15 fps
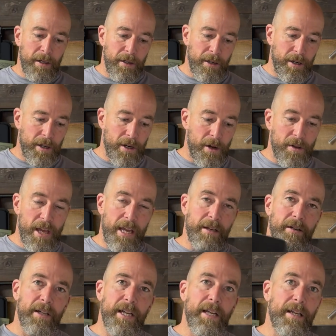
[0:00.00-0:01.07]
you're going to know that
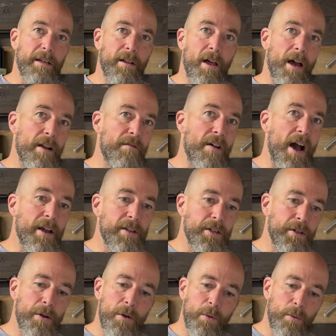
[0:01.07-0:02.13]
you're getting a lot of
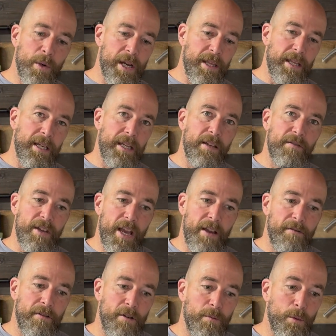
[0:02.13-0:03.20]
value with an
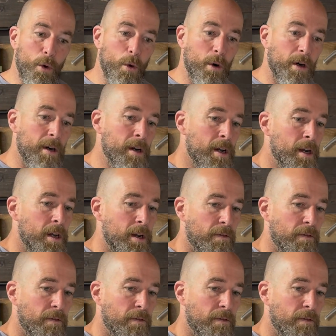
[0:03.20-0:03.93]
EVA foam core